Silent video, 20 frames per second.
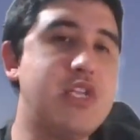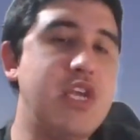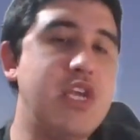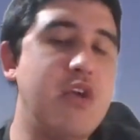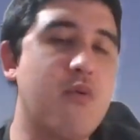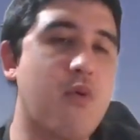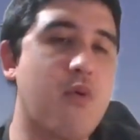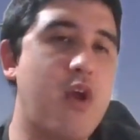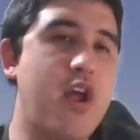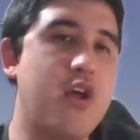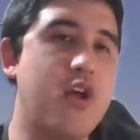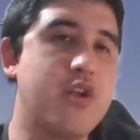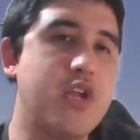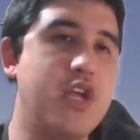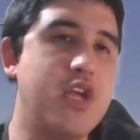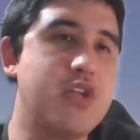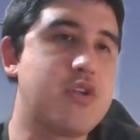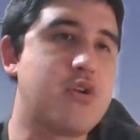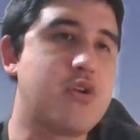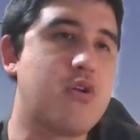derailed
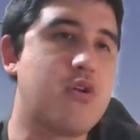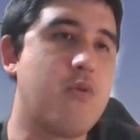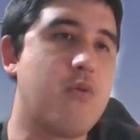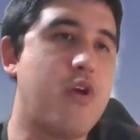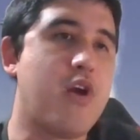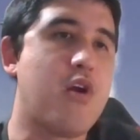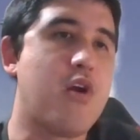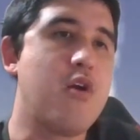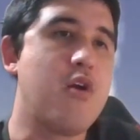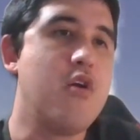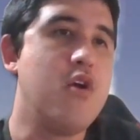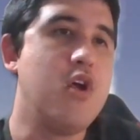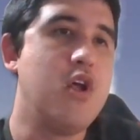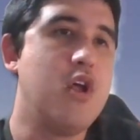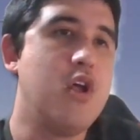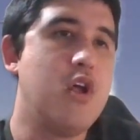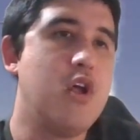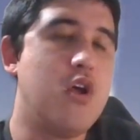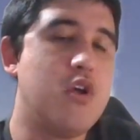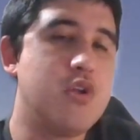his career
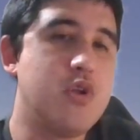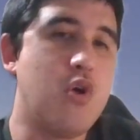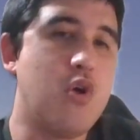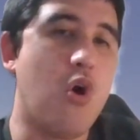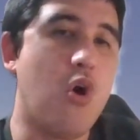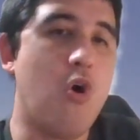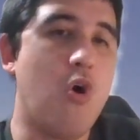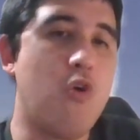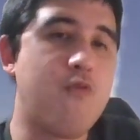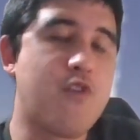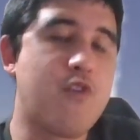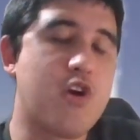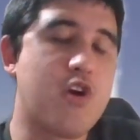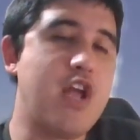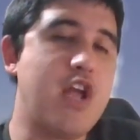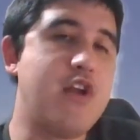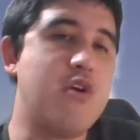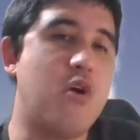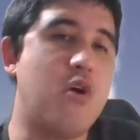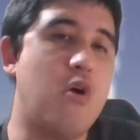over
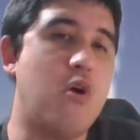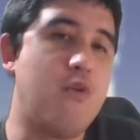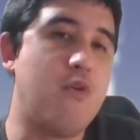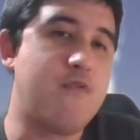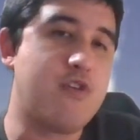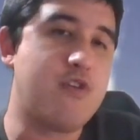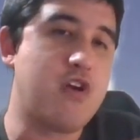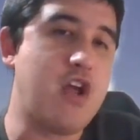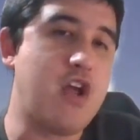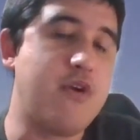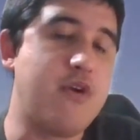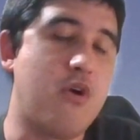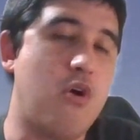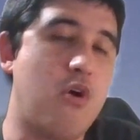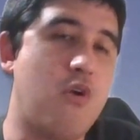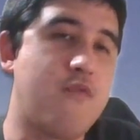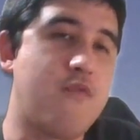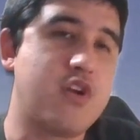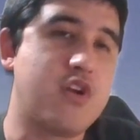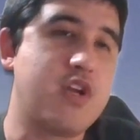and over and
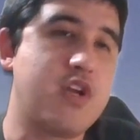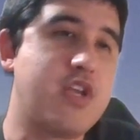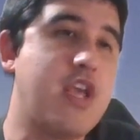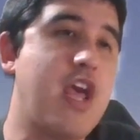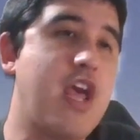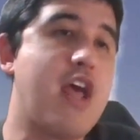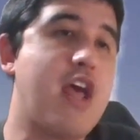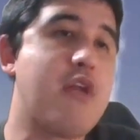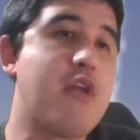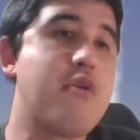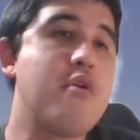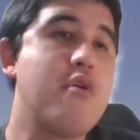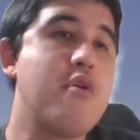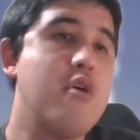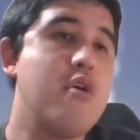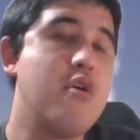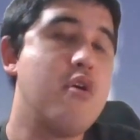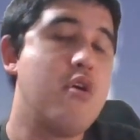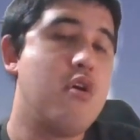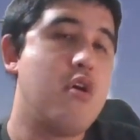over again.
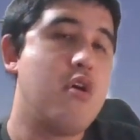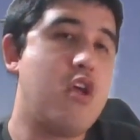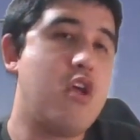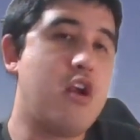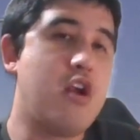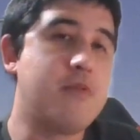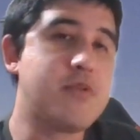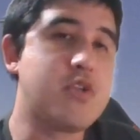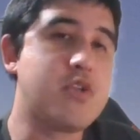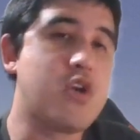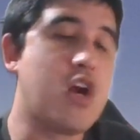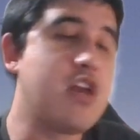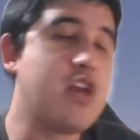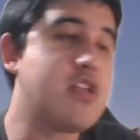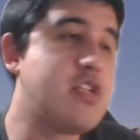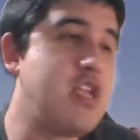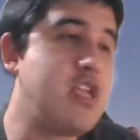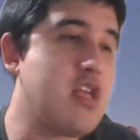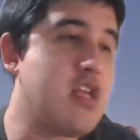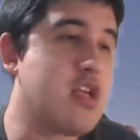And I'm starting
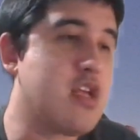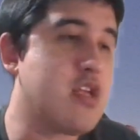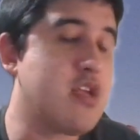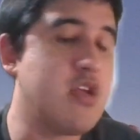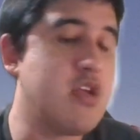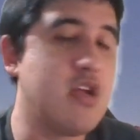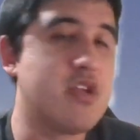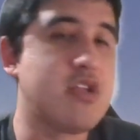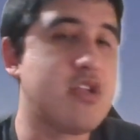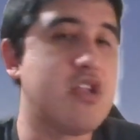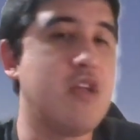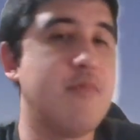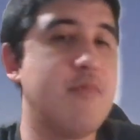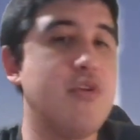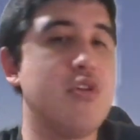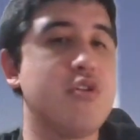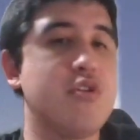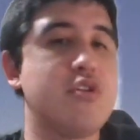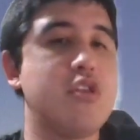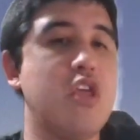to see a, a
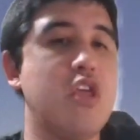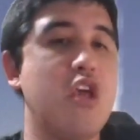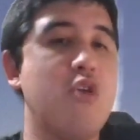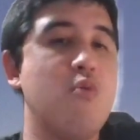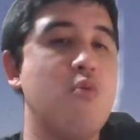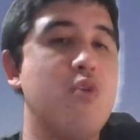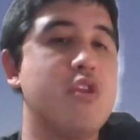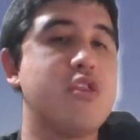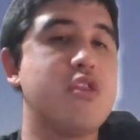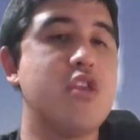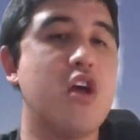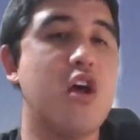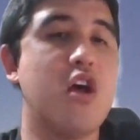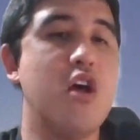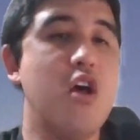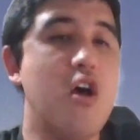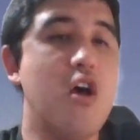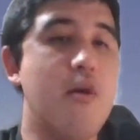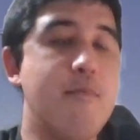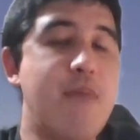similar thing with
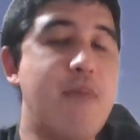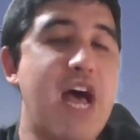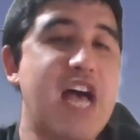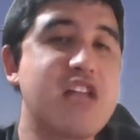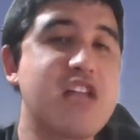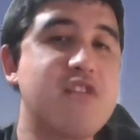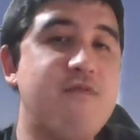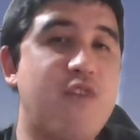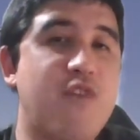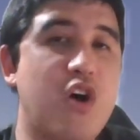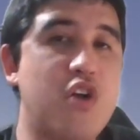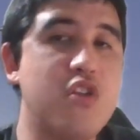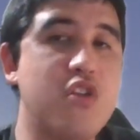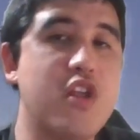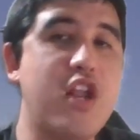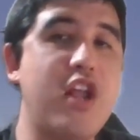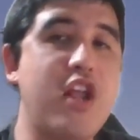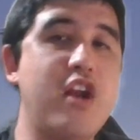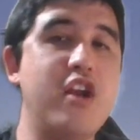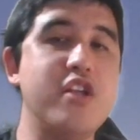uh, Max
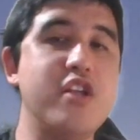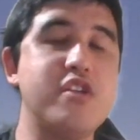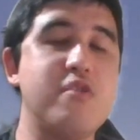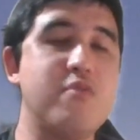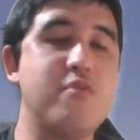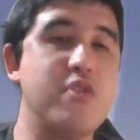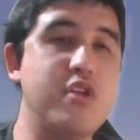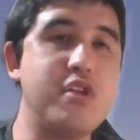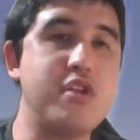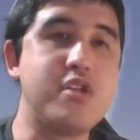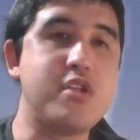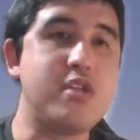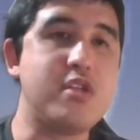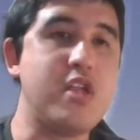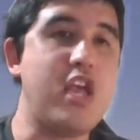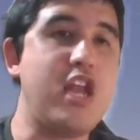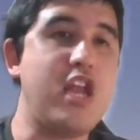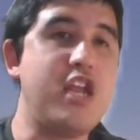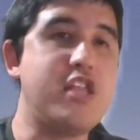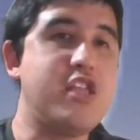Volin, and it isn't really
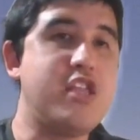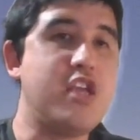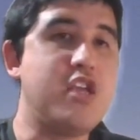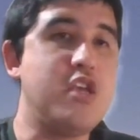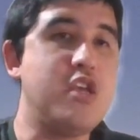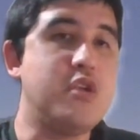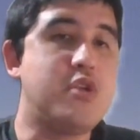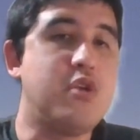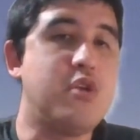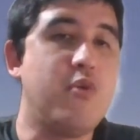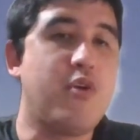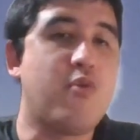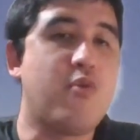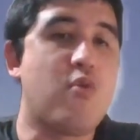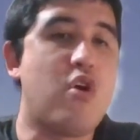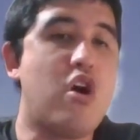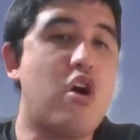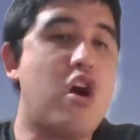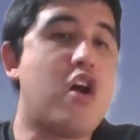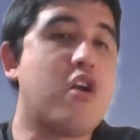anything he's doing
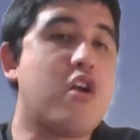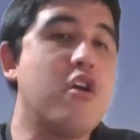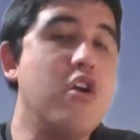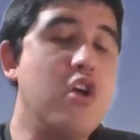wrong.